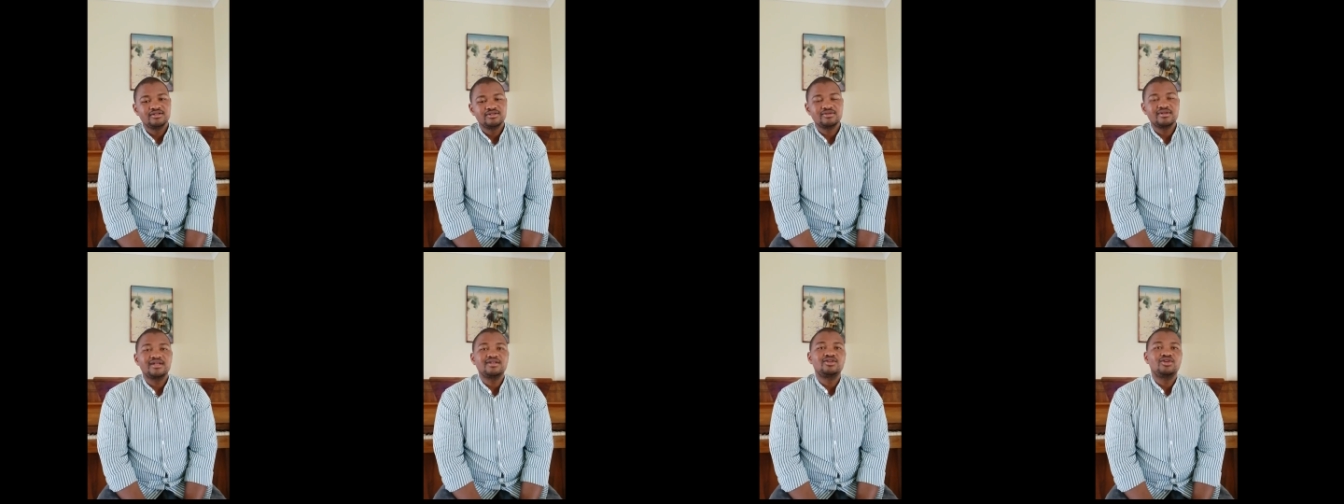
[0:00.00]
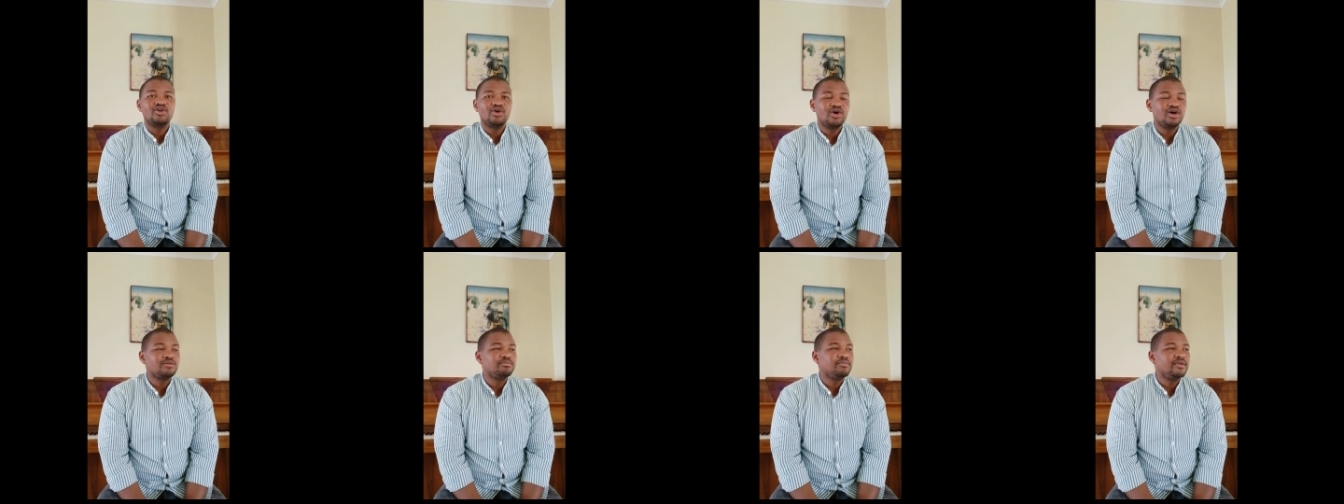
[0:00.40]
so that
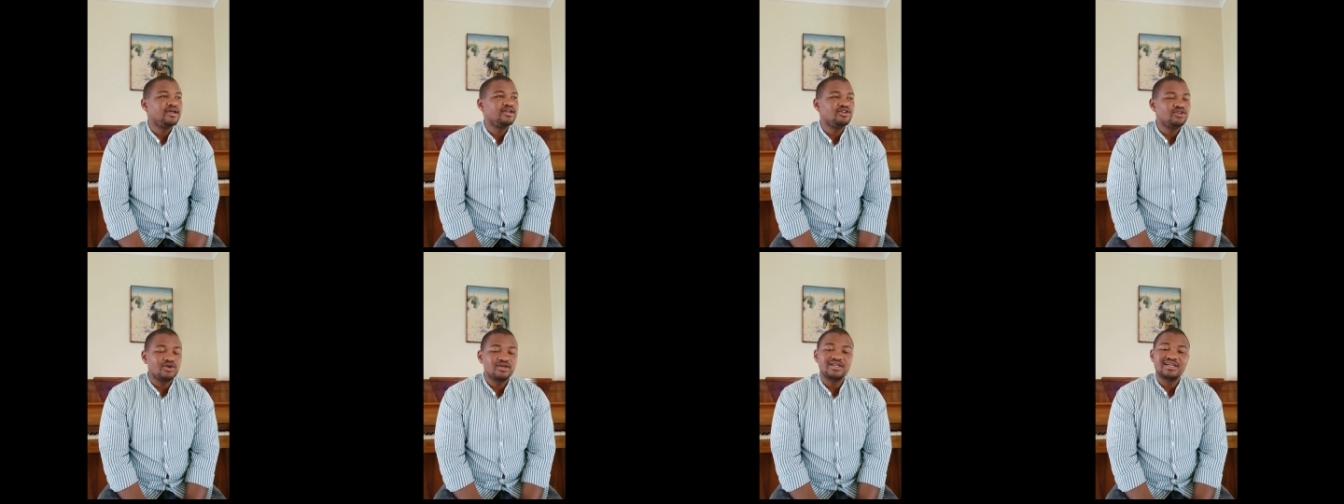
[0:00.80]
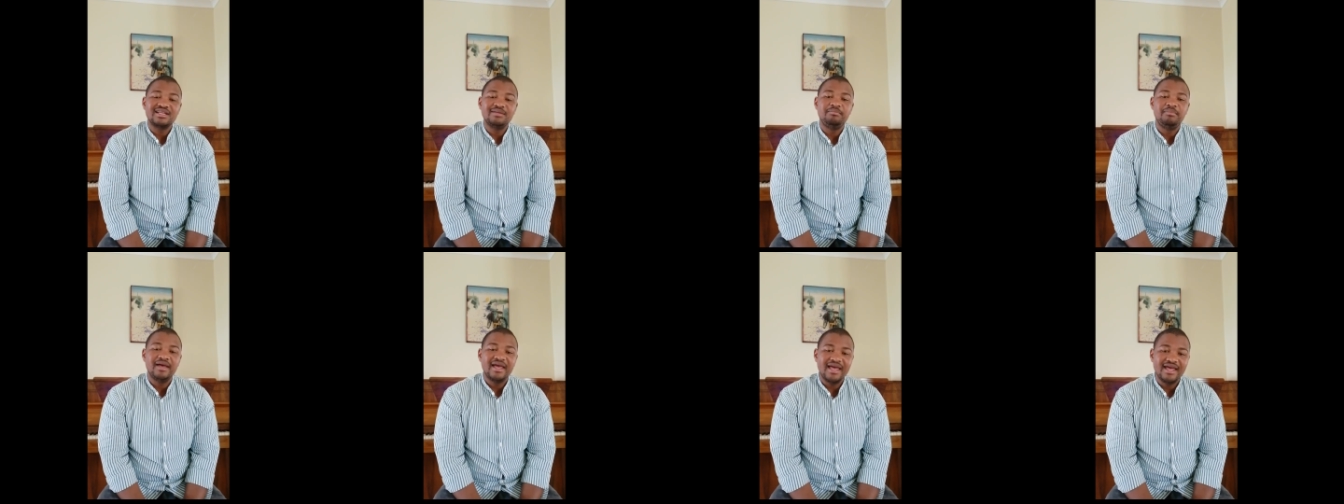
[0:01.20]
God may
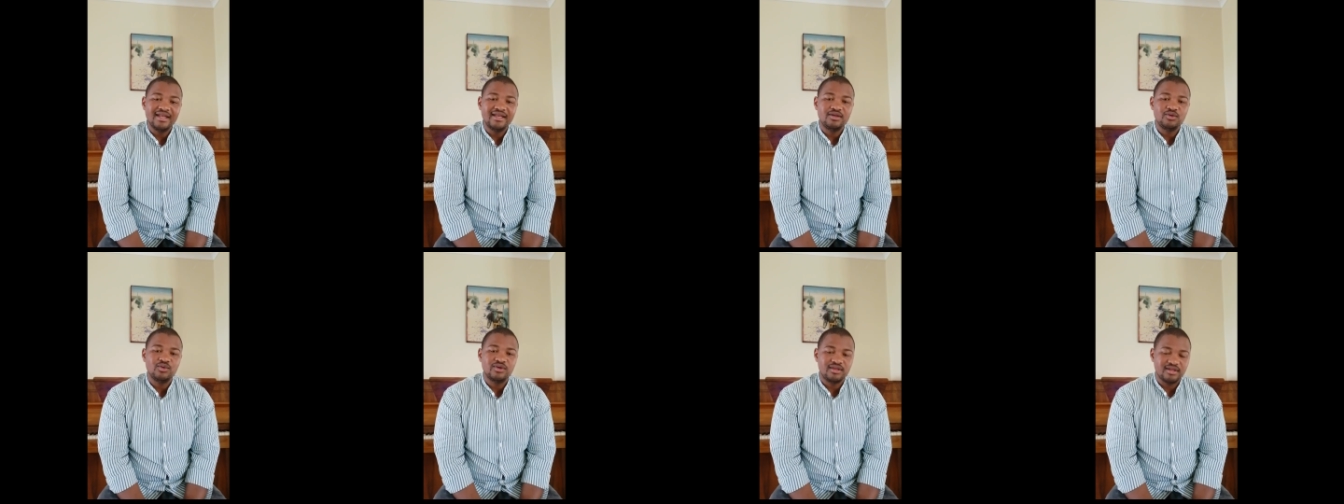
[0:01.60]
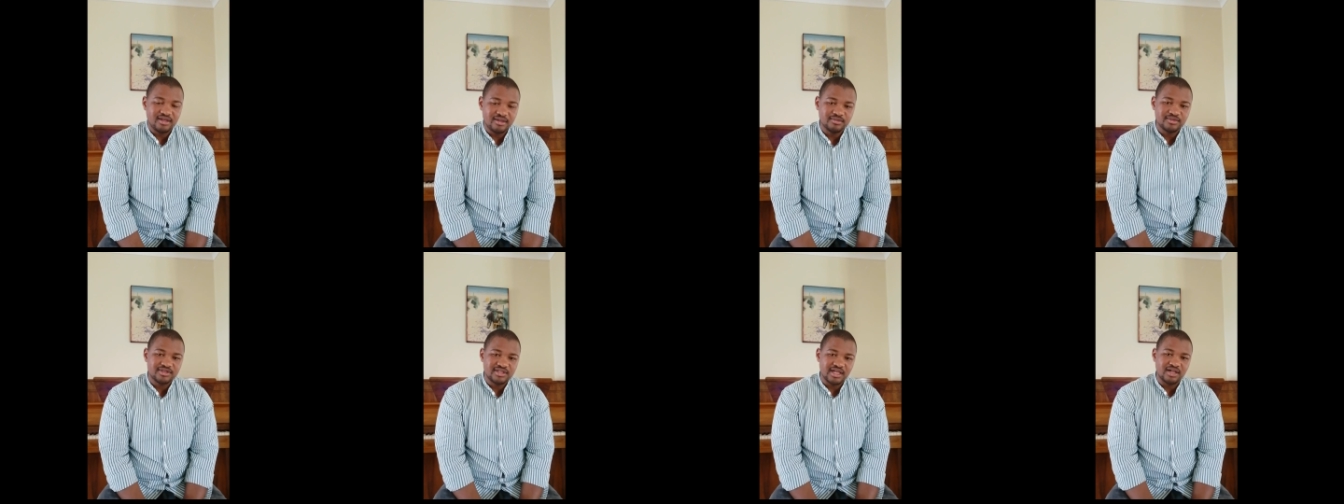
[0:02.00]
not repent
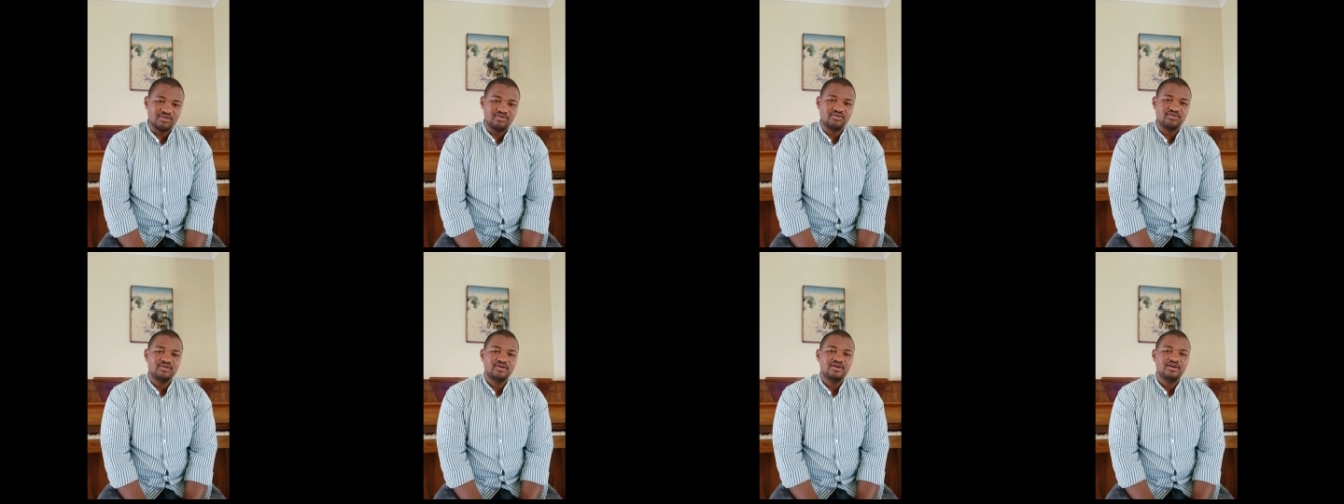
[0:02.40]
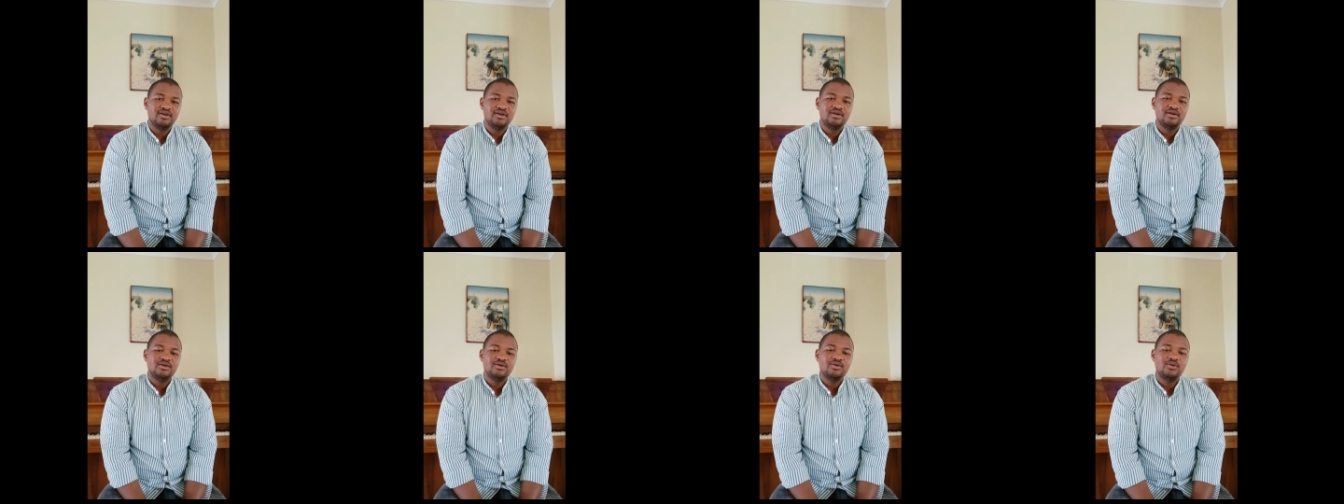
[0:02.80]
within himself
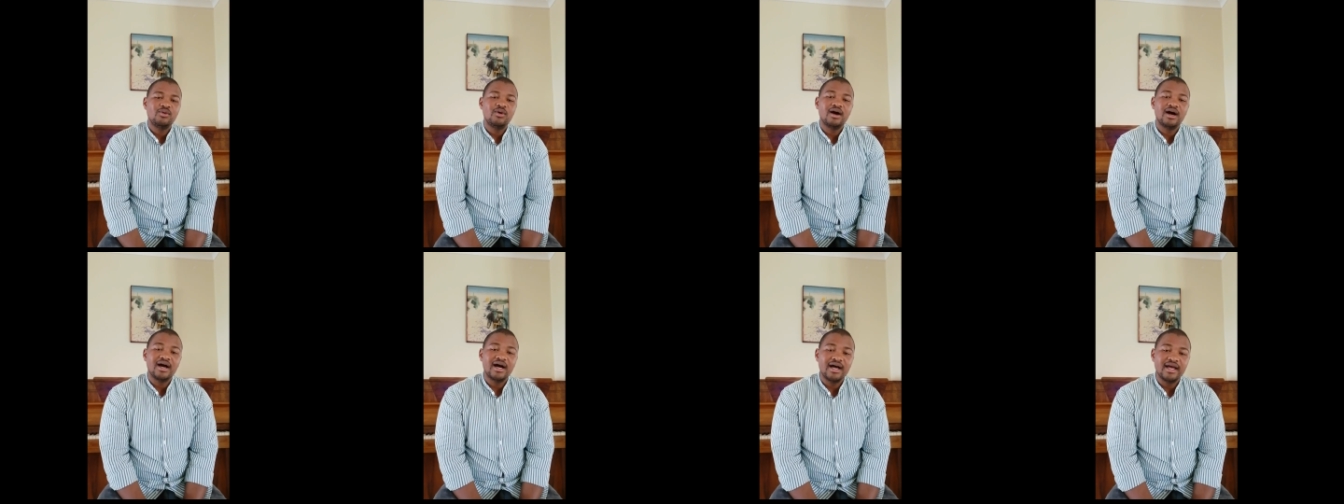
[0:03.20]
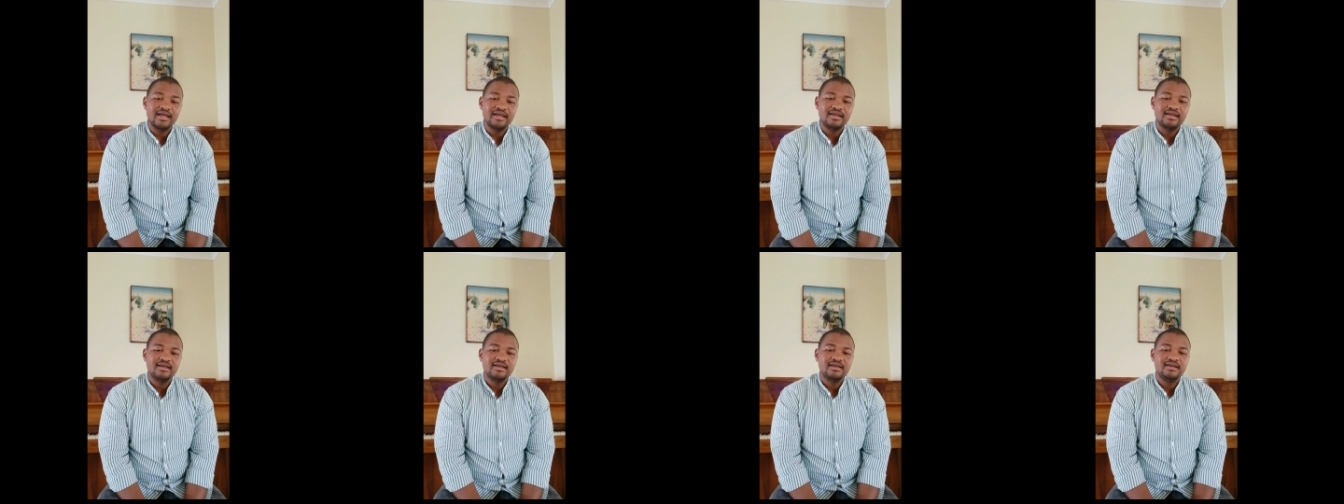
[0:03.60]

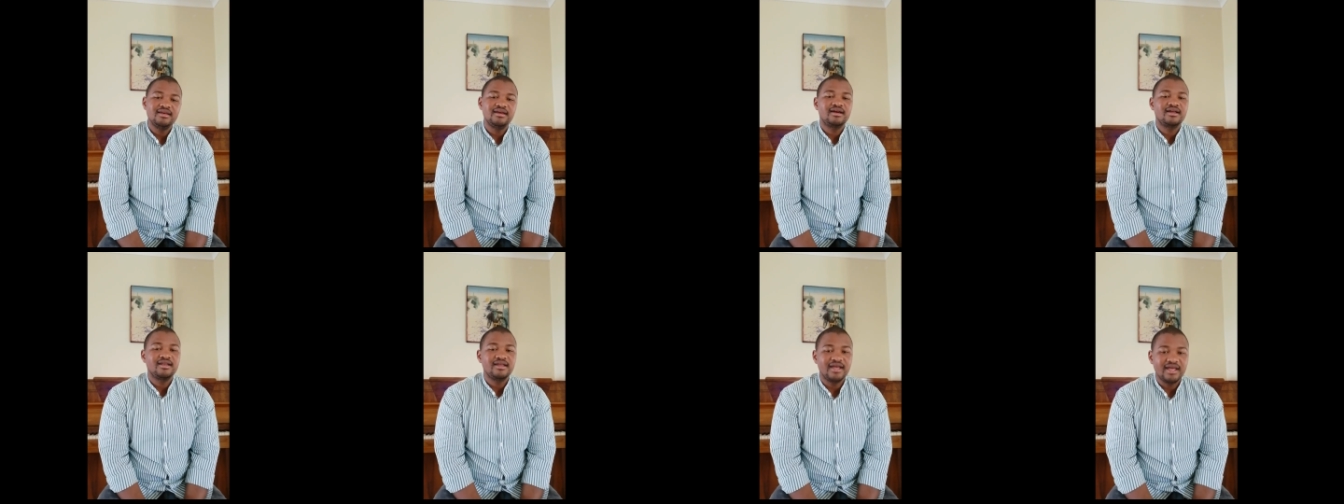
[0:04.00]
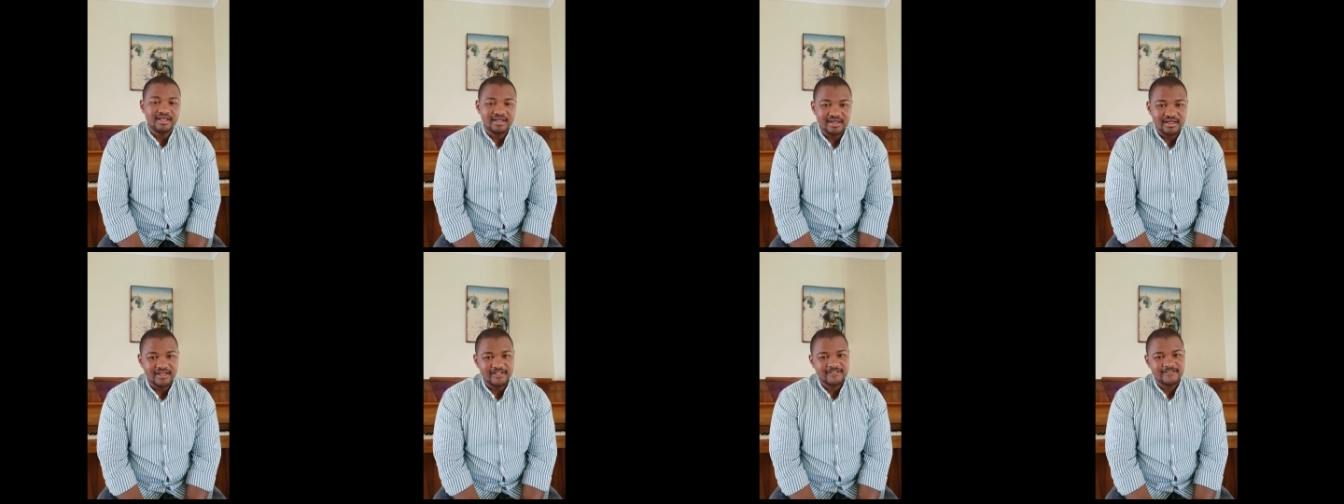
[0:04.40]
why he
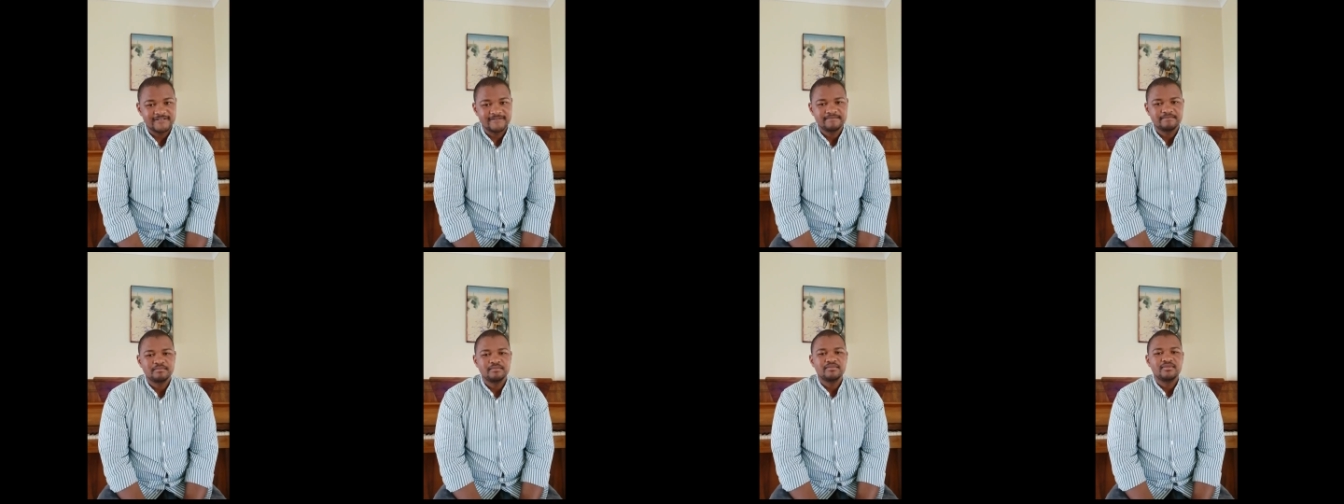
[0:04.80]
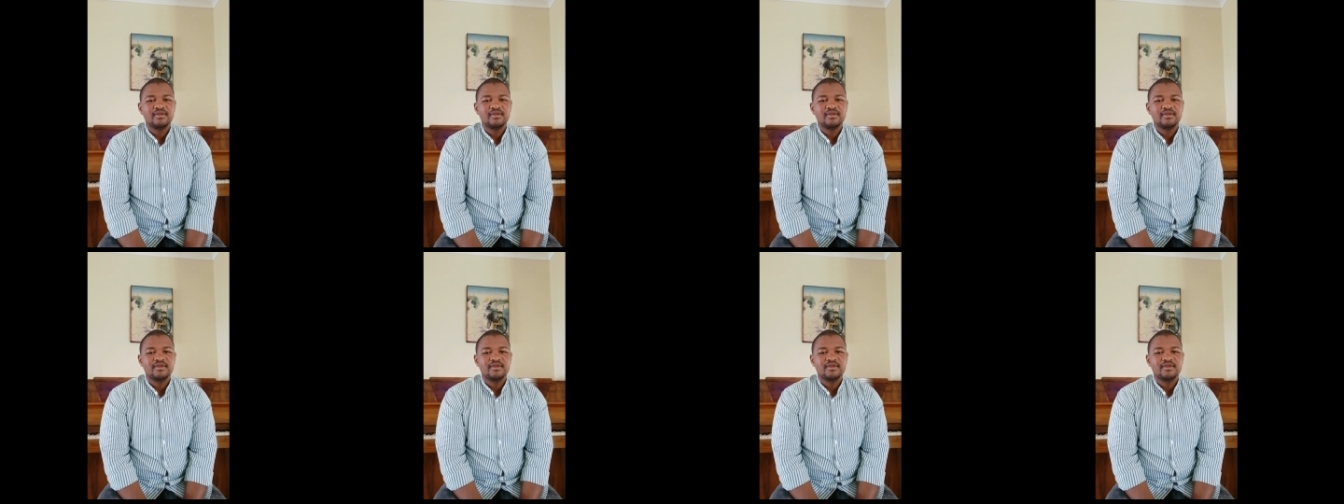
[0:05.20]
created us.